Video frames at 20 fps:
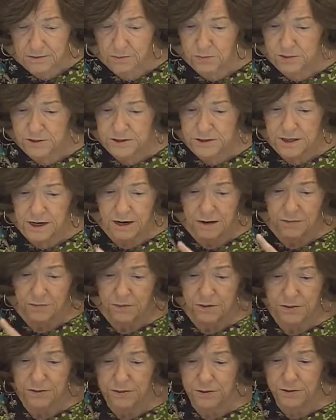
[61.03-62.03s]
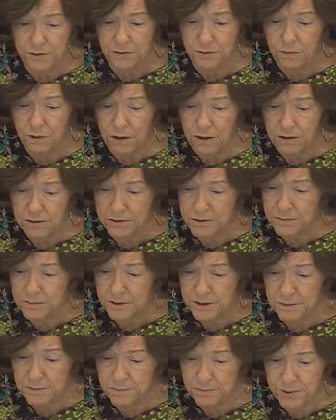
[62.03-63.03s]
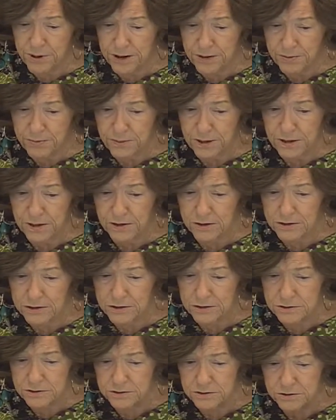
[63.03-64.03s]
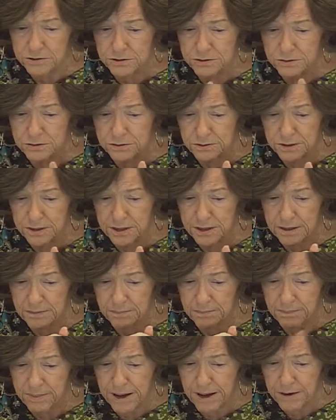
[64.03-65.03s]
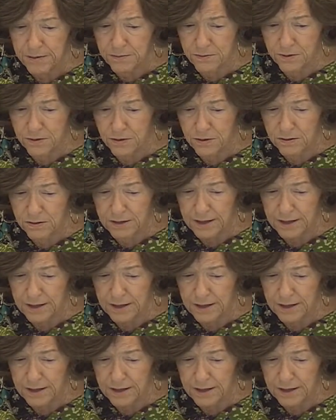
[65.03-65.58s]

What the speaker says: We'll start with you, Alderman Braithwaite. Could you do the payroll